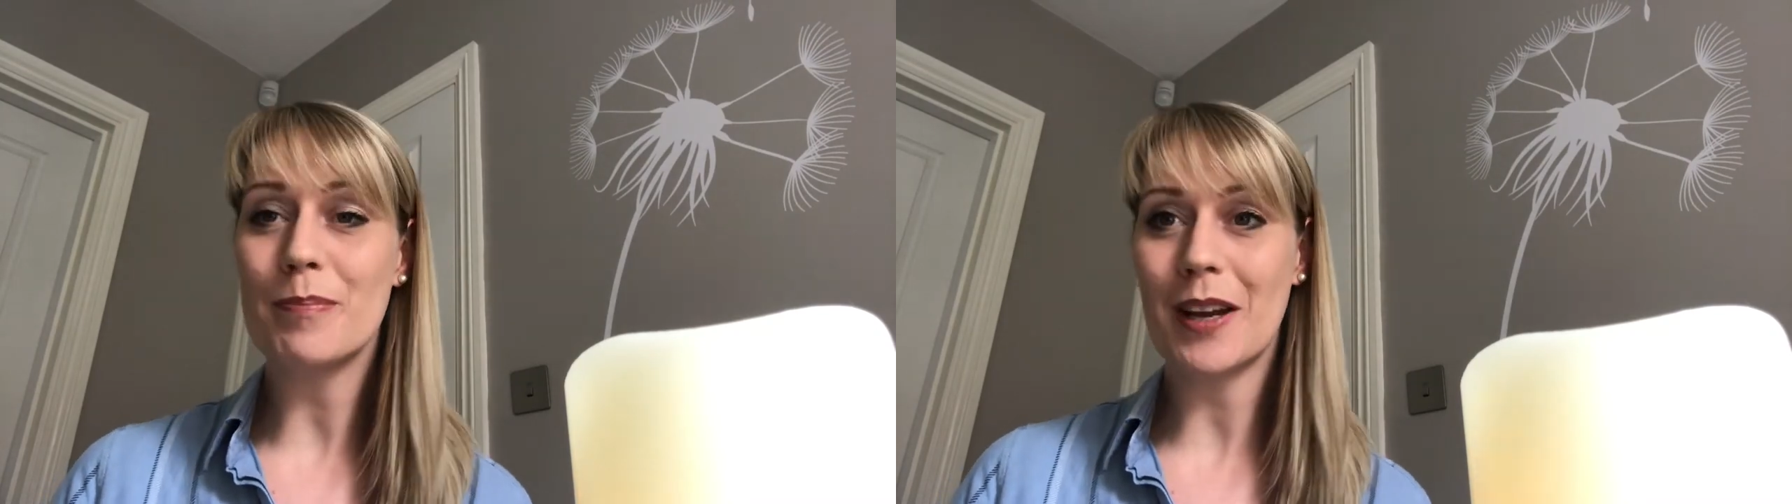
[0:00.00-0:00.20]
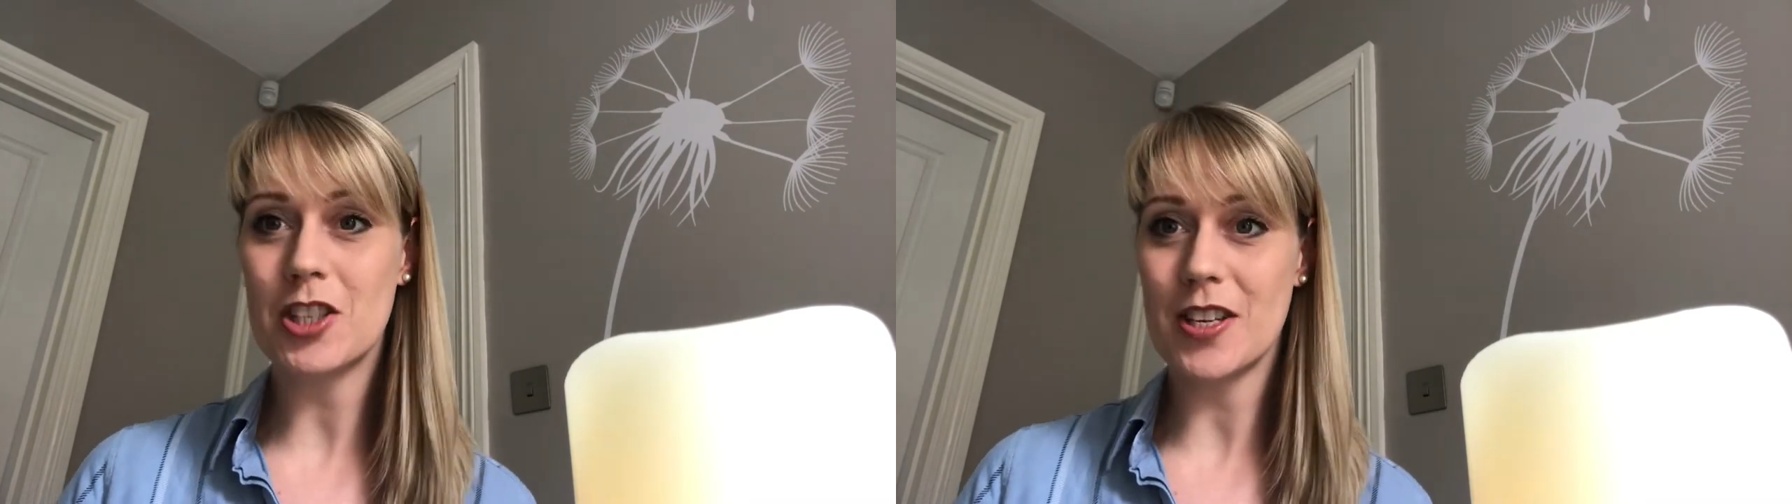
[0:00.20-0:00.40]

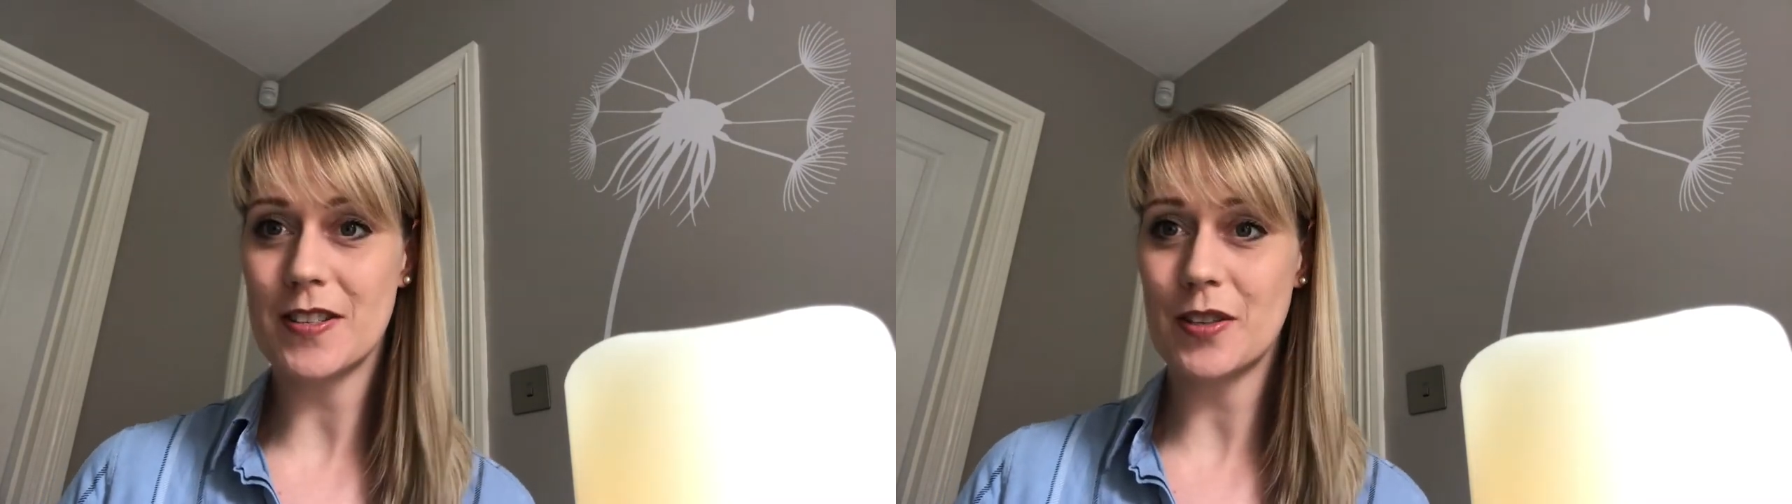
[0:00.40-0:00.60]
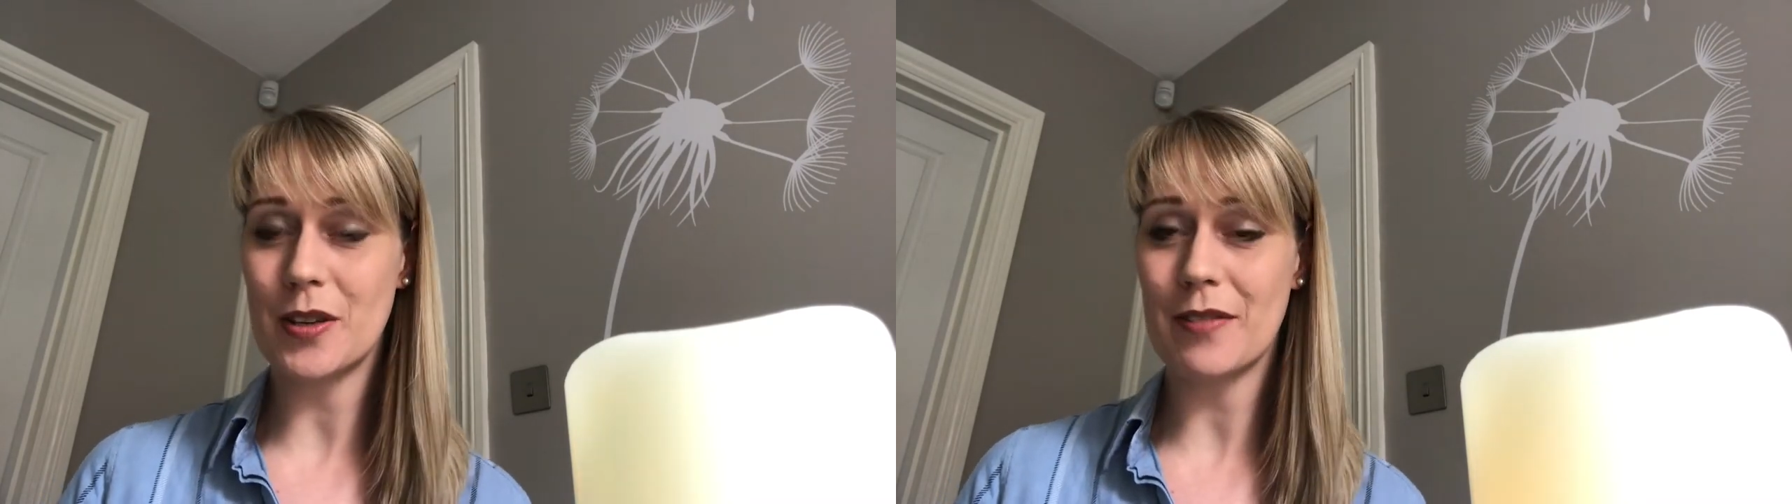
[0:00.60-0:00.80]
badges
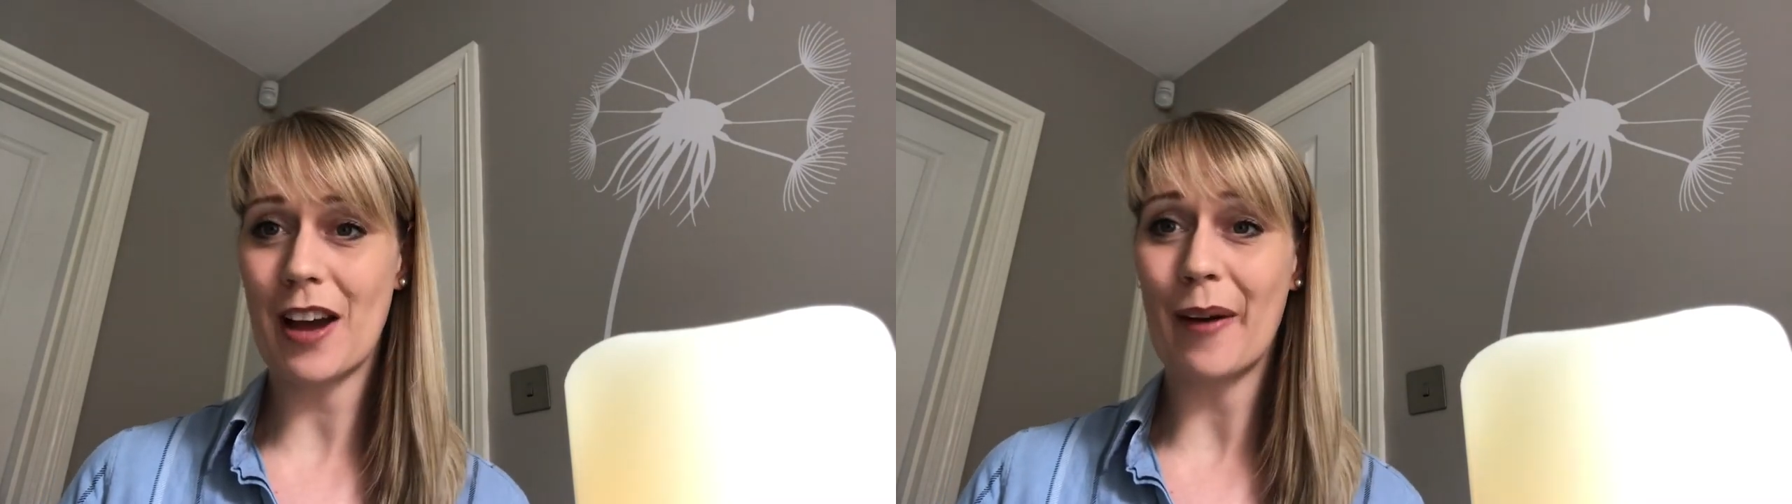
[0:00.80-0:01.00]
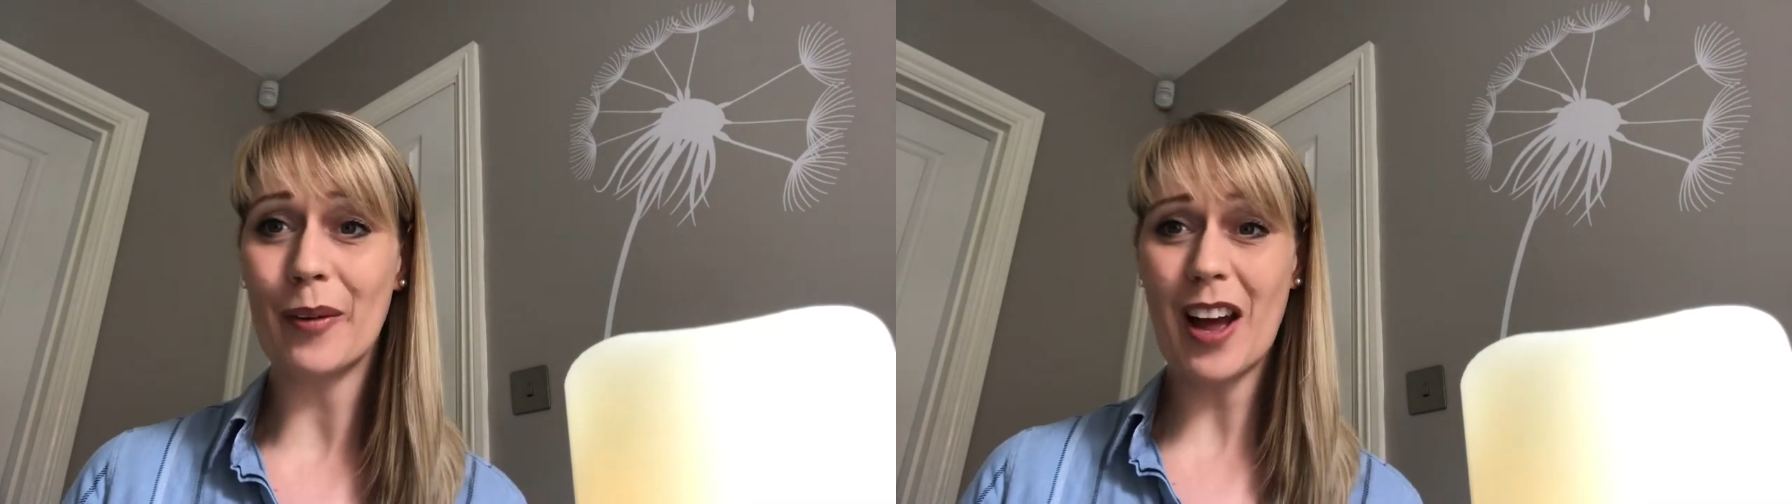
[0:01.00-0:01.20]
to give out.